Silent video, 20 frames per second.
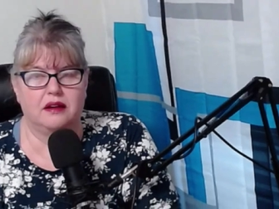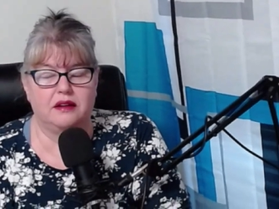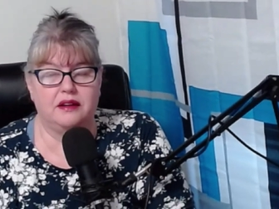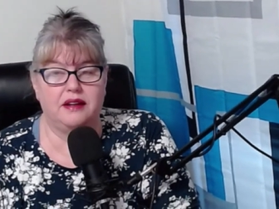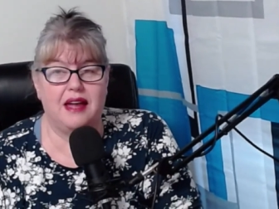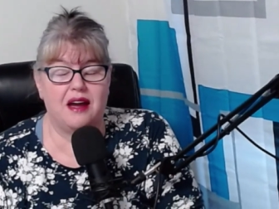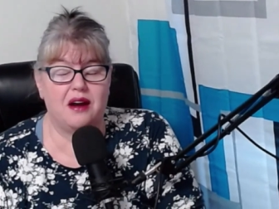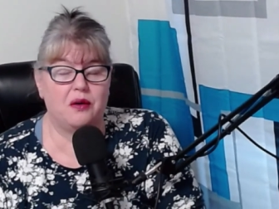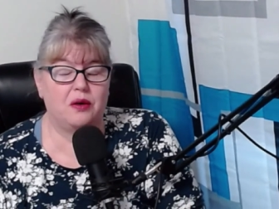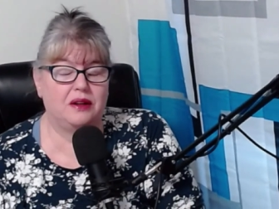
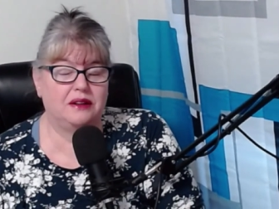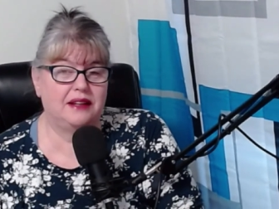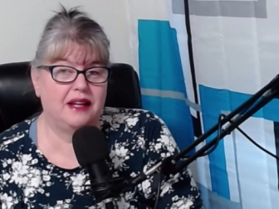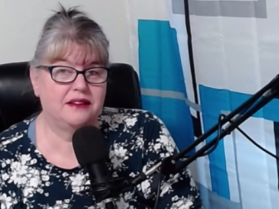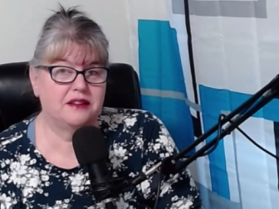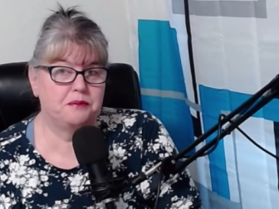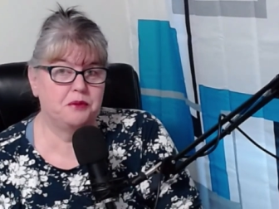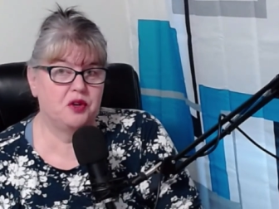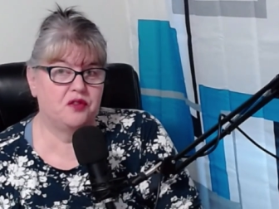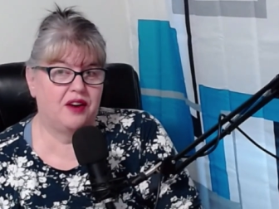Now
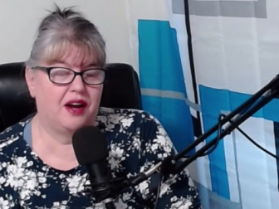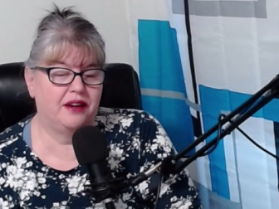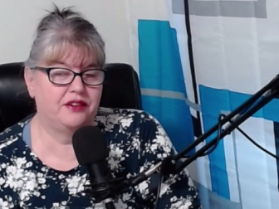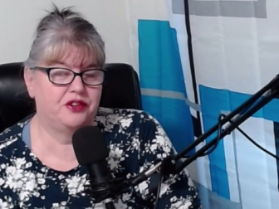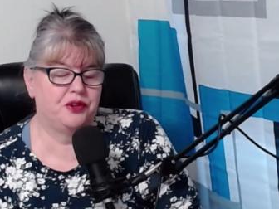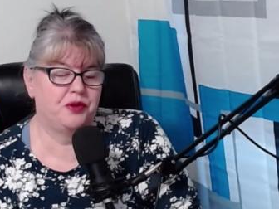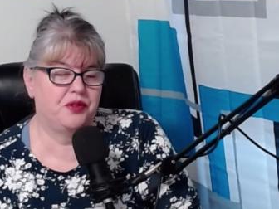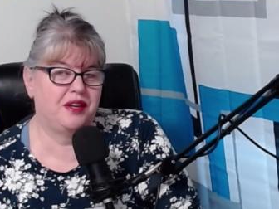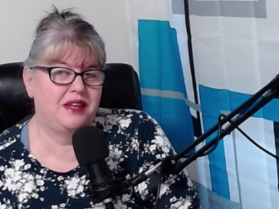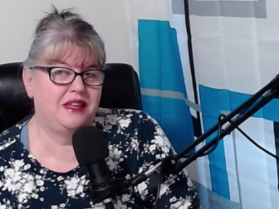let's move on
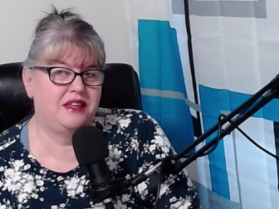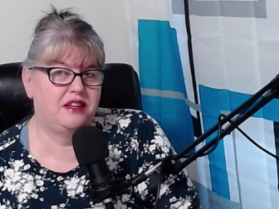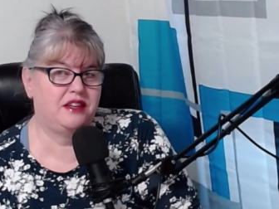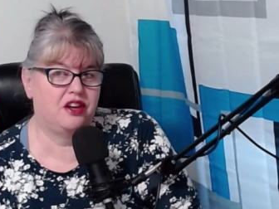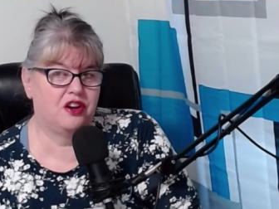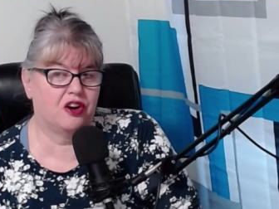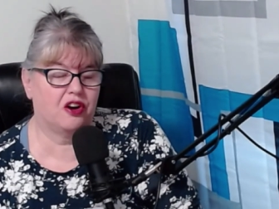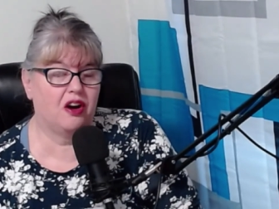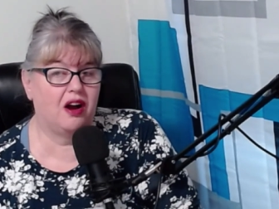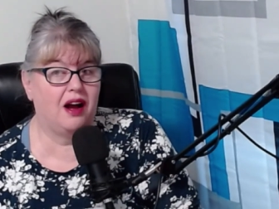to the
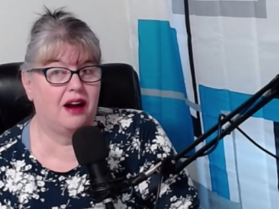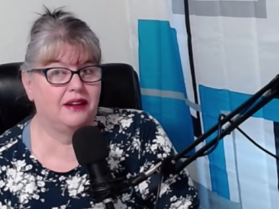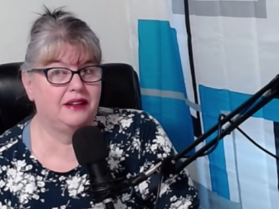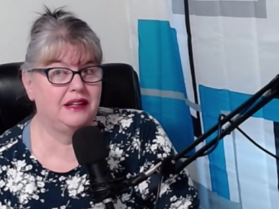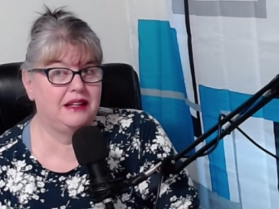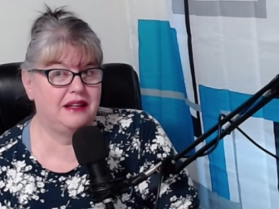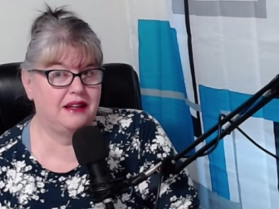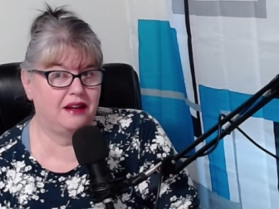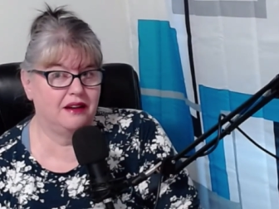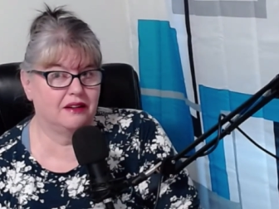year on
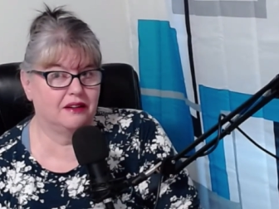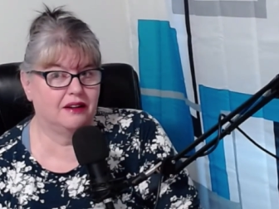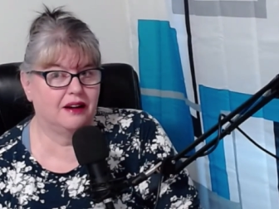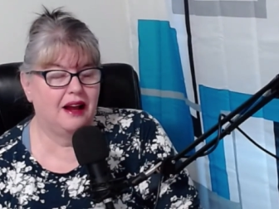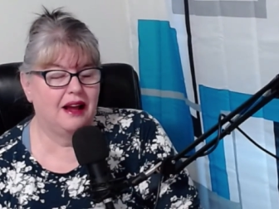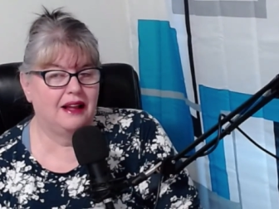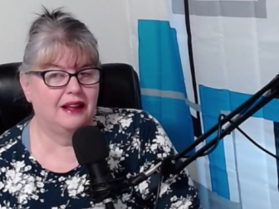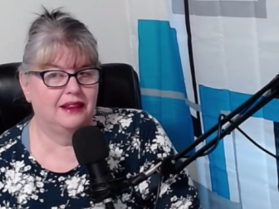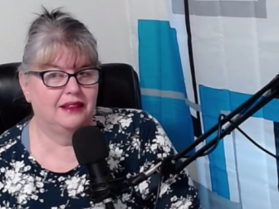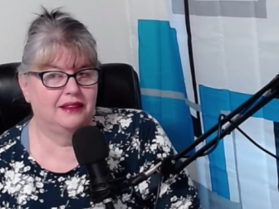year
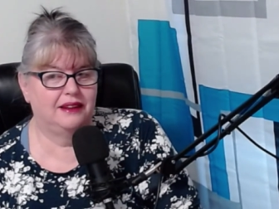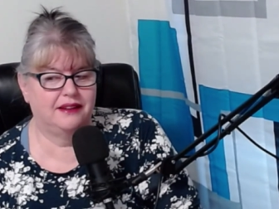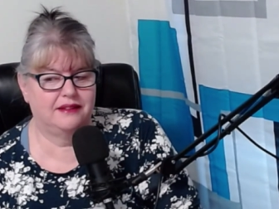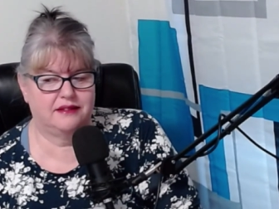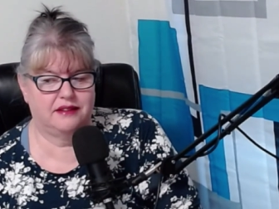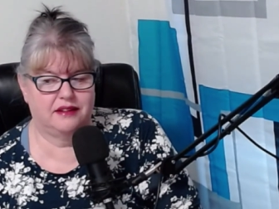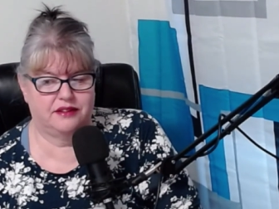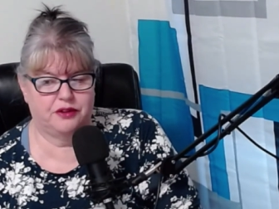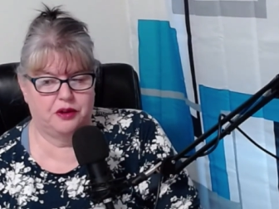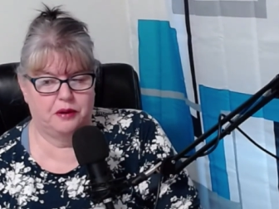
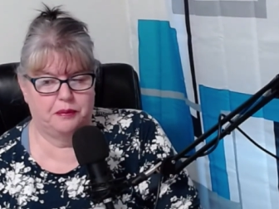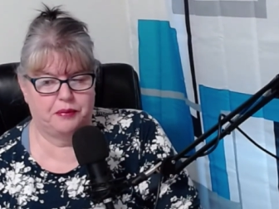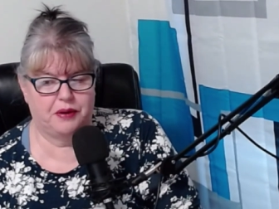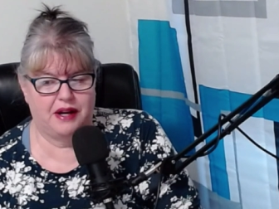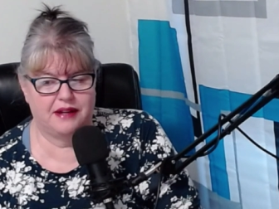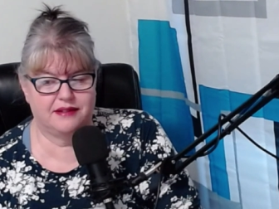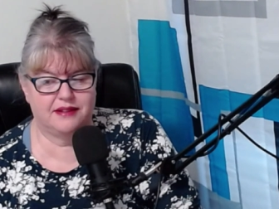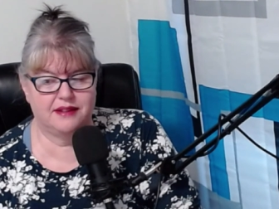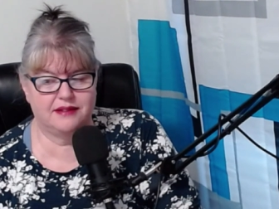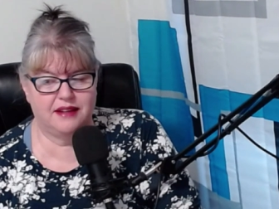list to sold
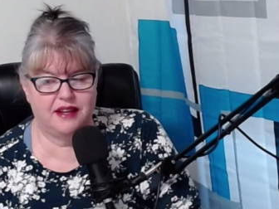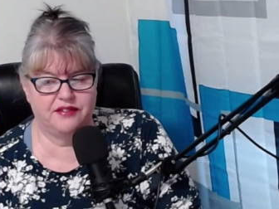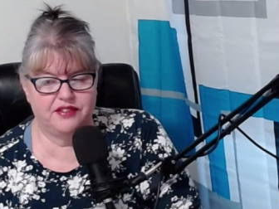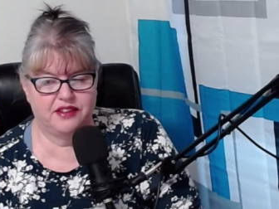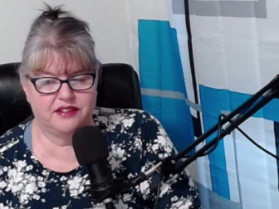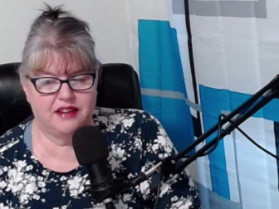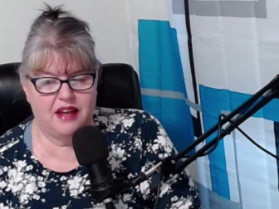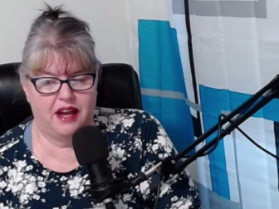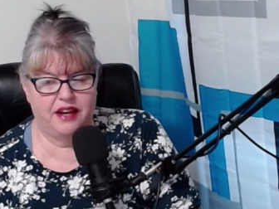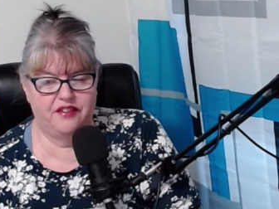price. This gives
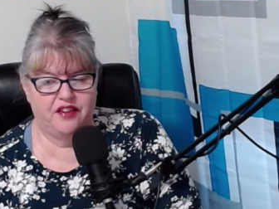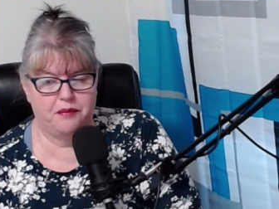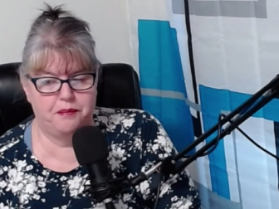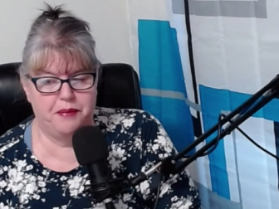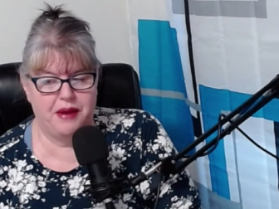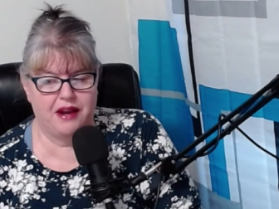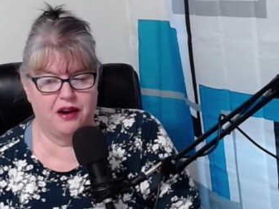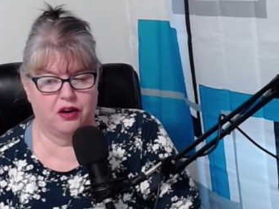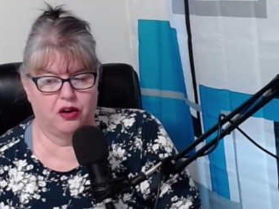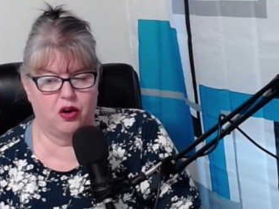us kind of a
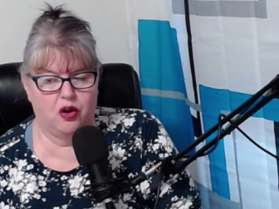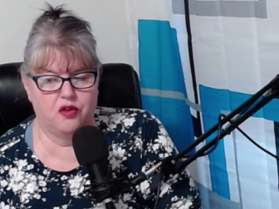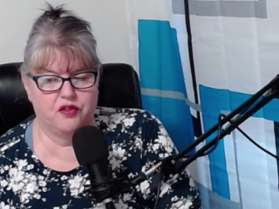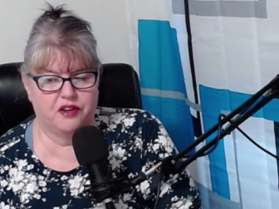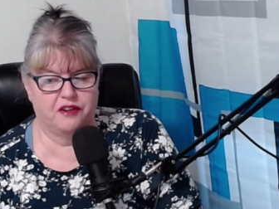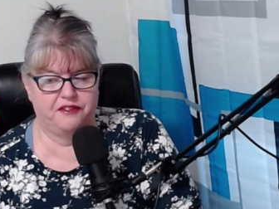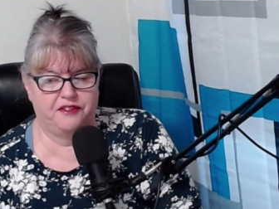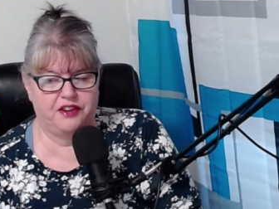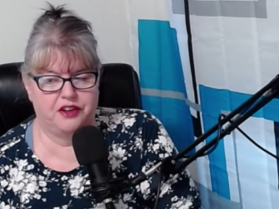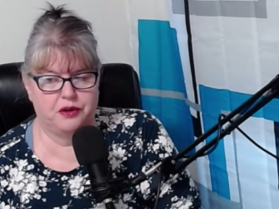bigger
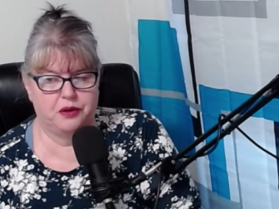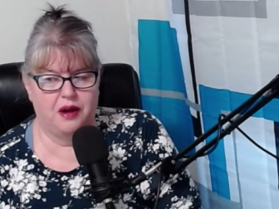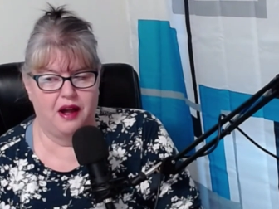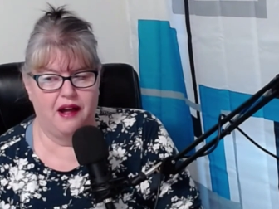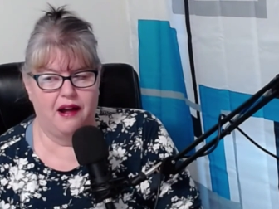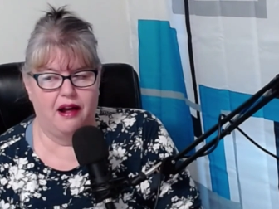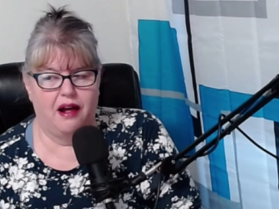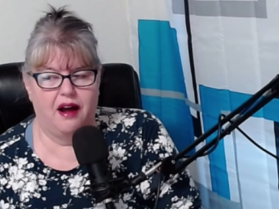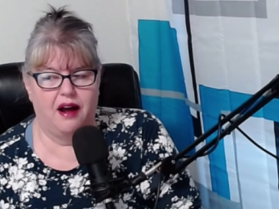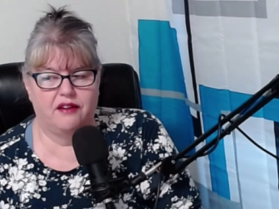overview
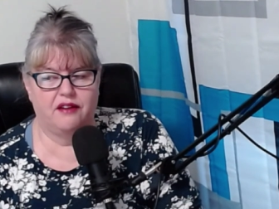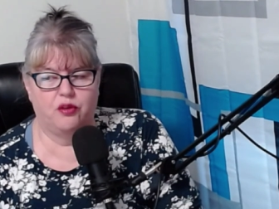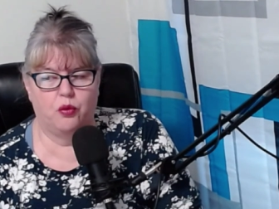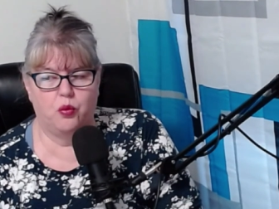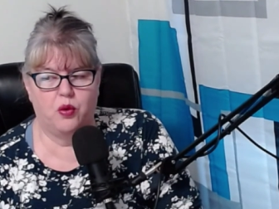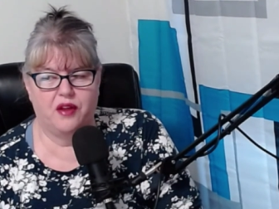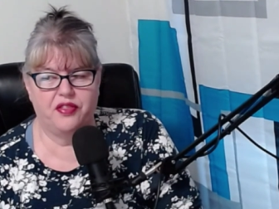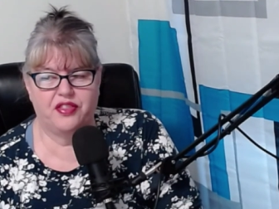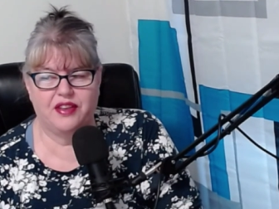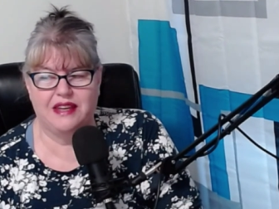of
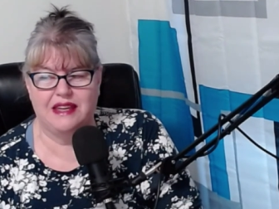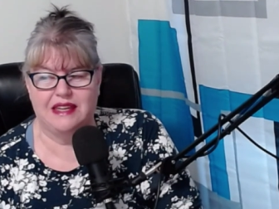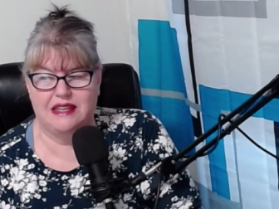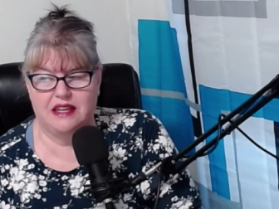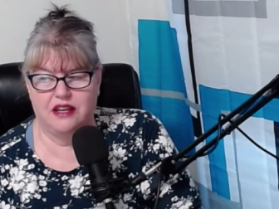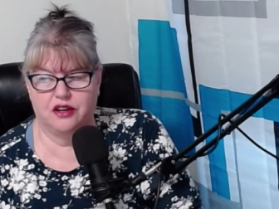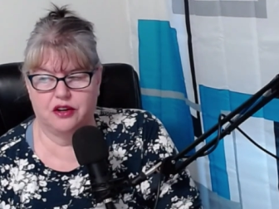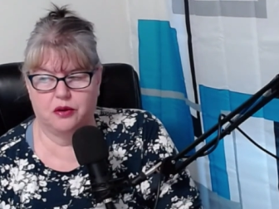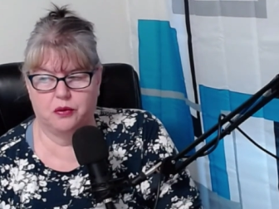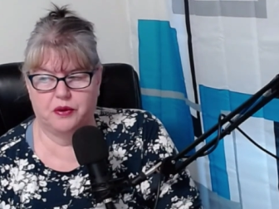what the
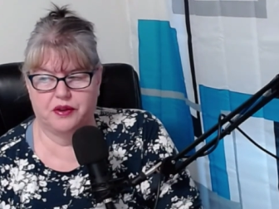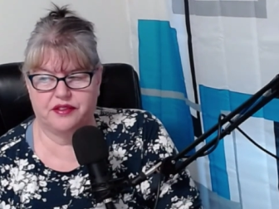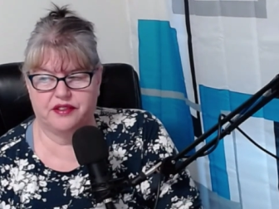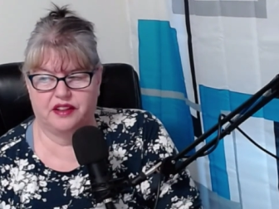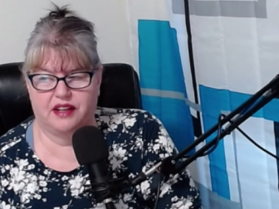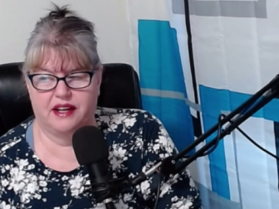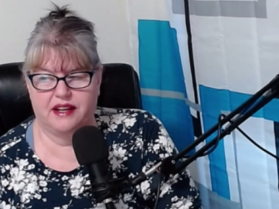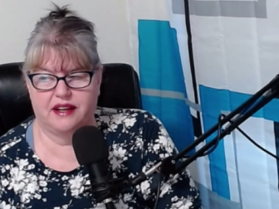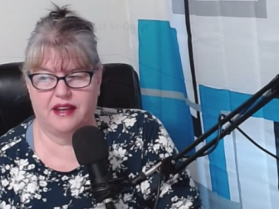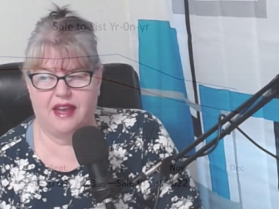year was
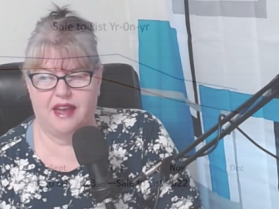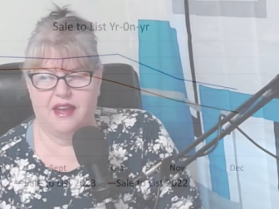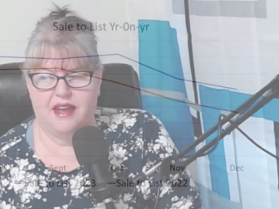like.